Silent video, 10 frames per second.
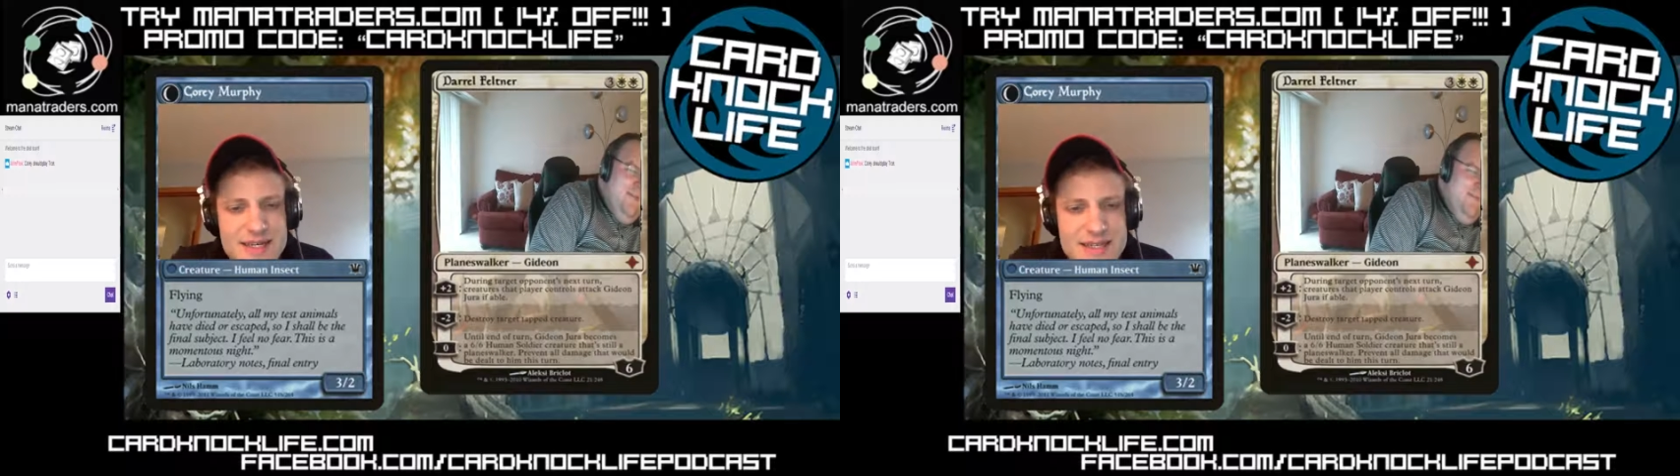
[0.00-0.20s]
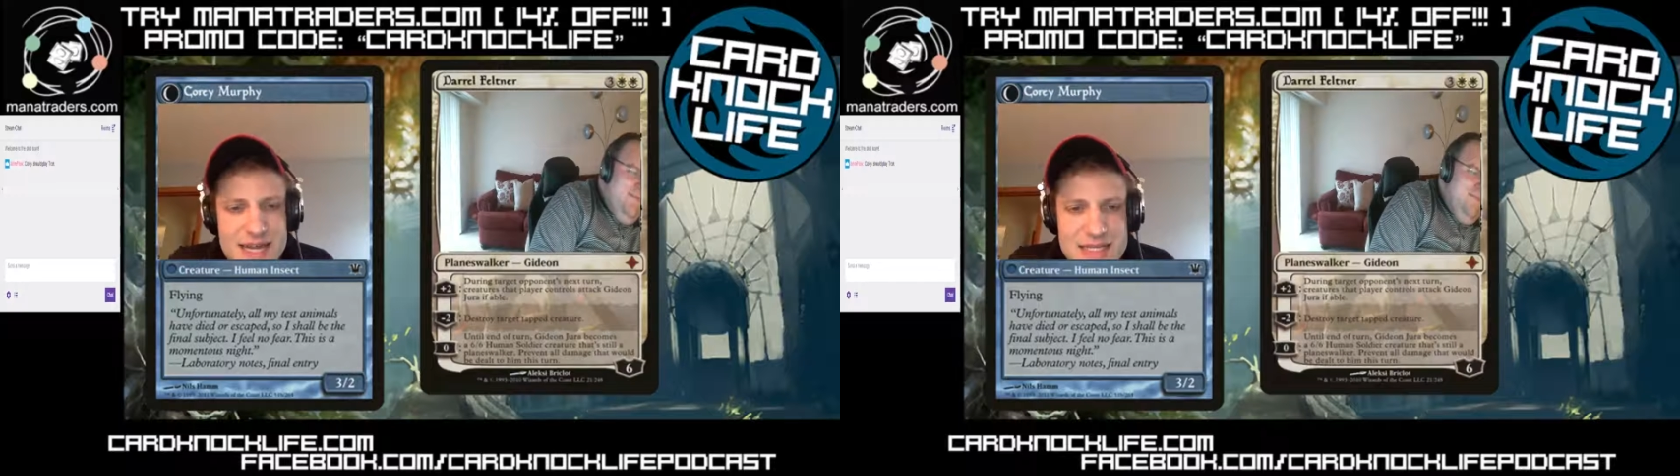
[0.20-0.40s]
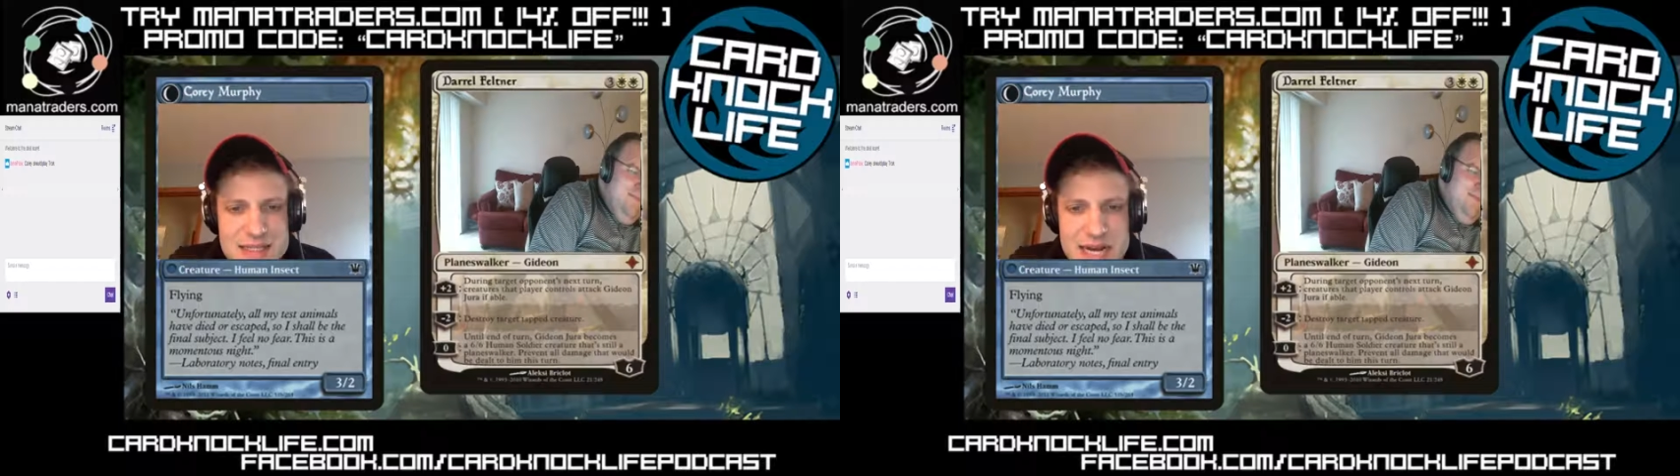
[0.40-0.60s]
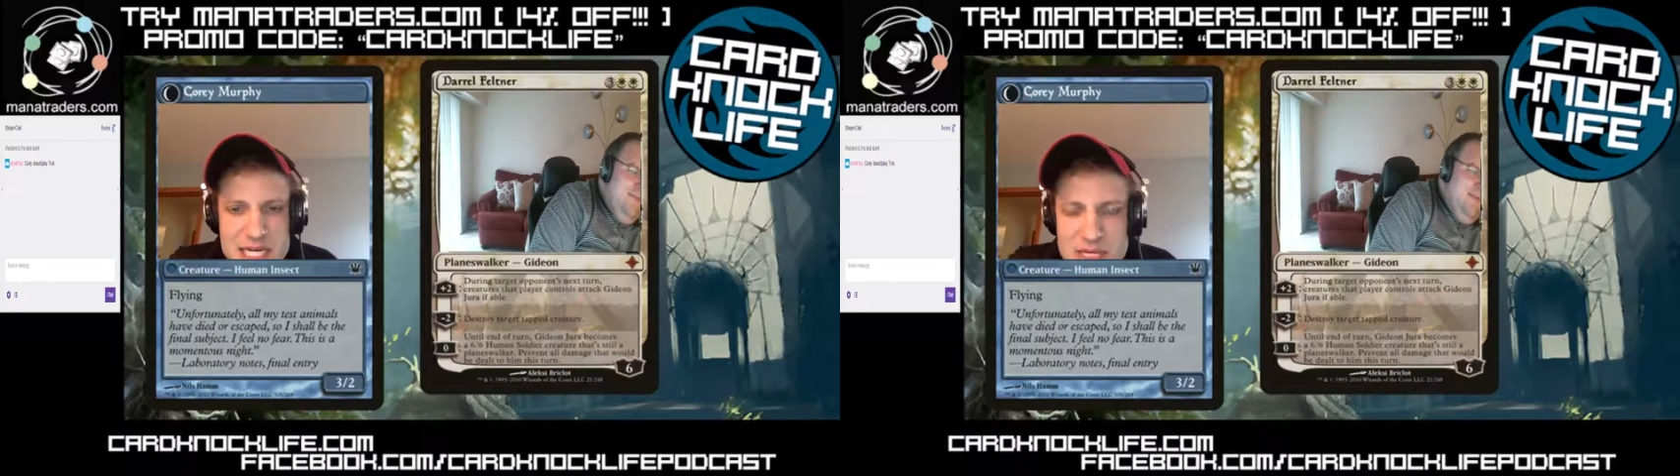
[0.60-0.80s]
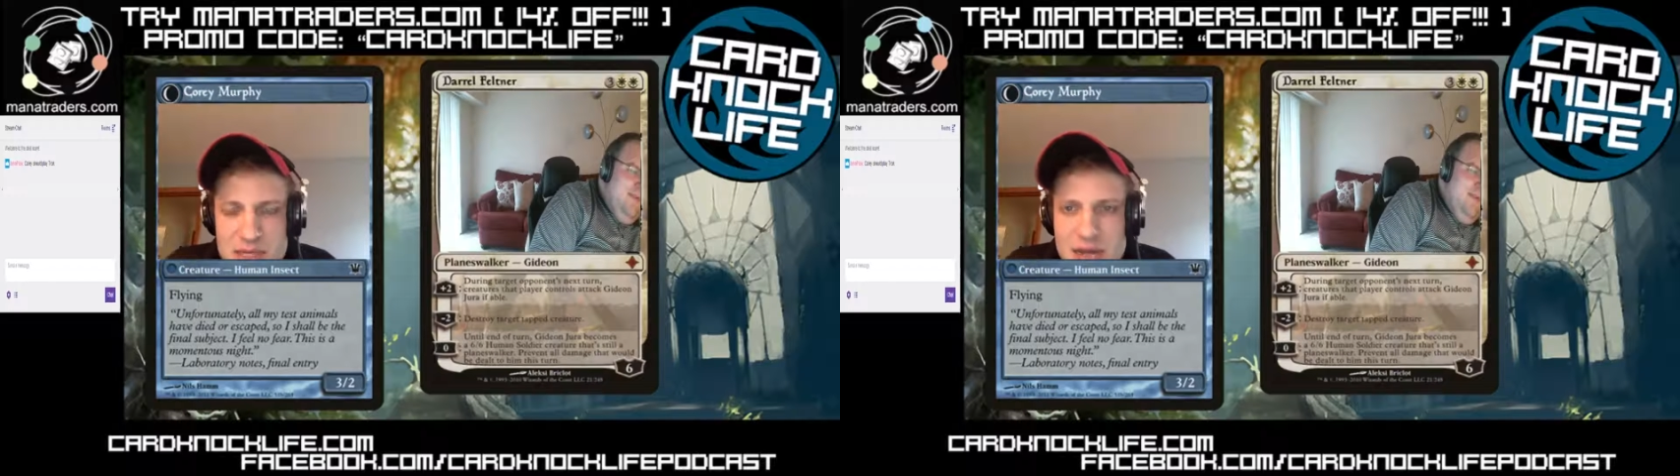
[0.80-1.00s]
that
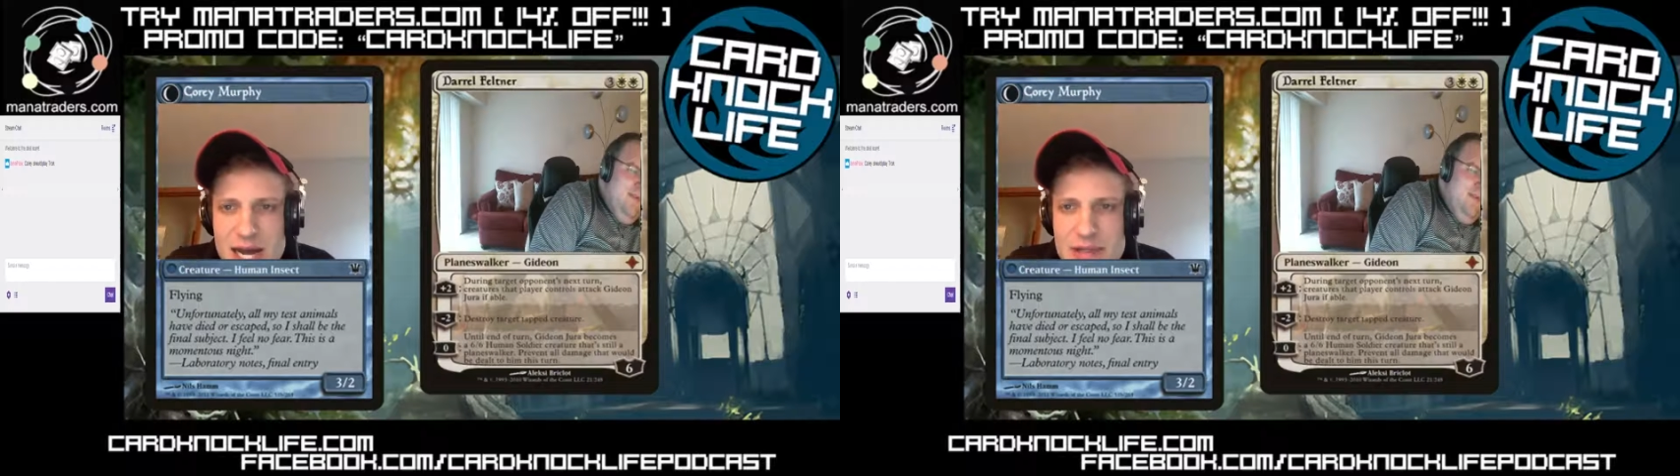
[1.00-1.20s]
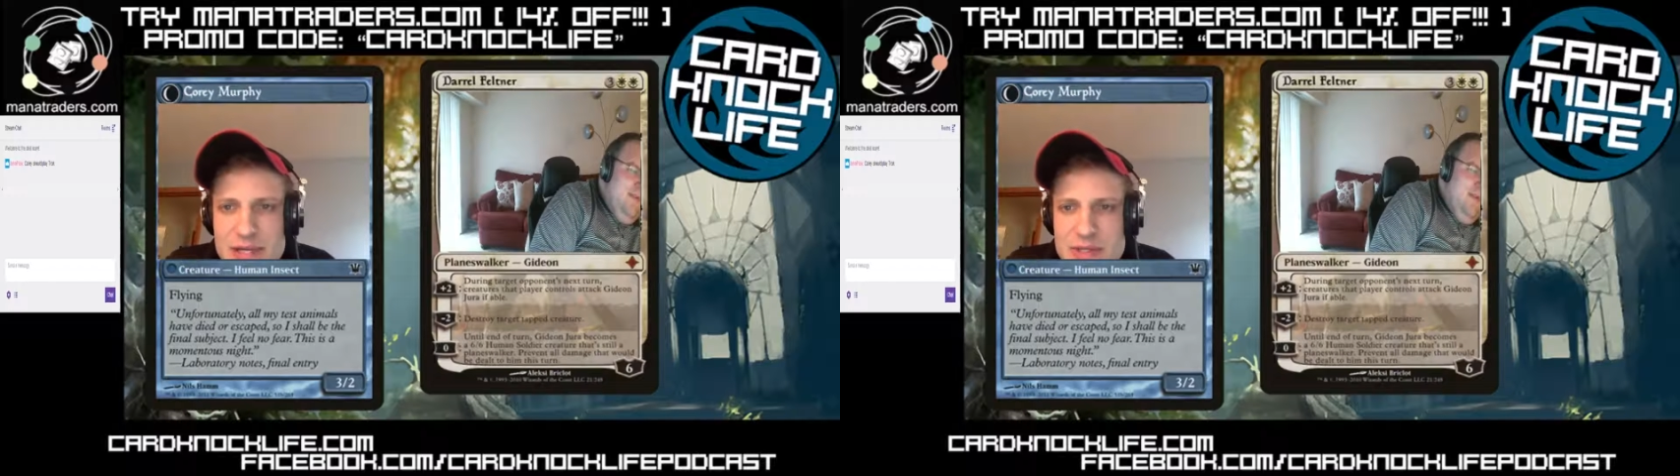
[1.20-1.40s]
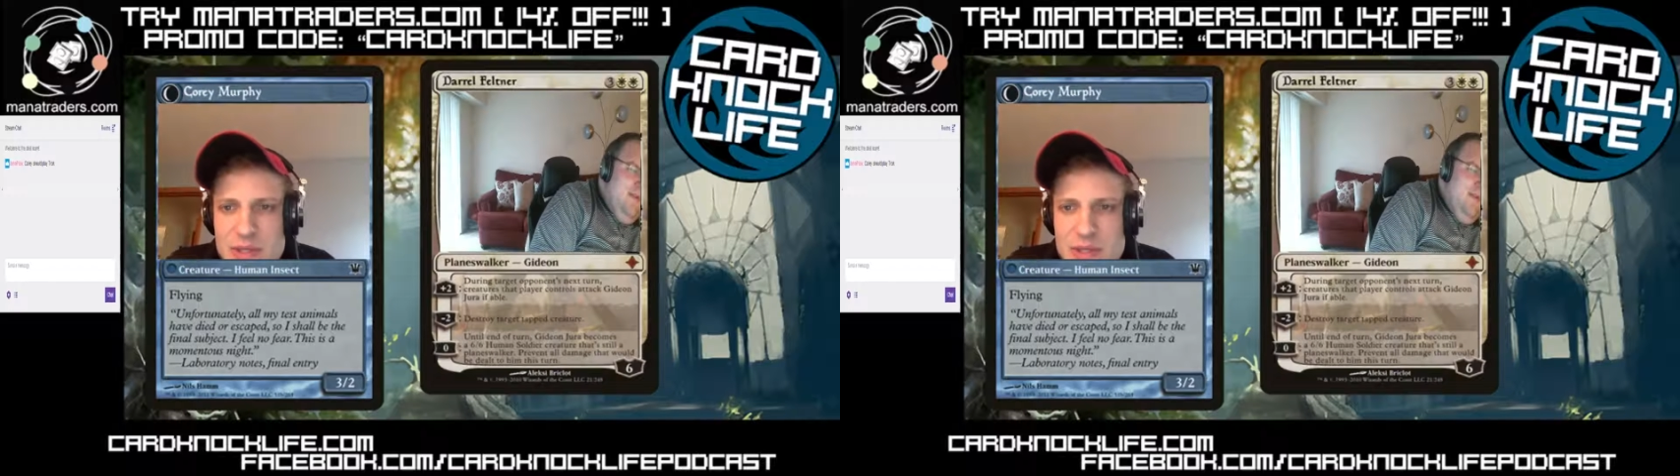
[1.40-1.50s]
scares me a lot. There's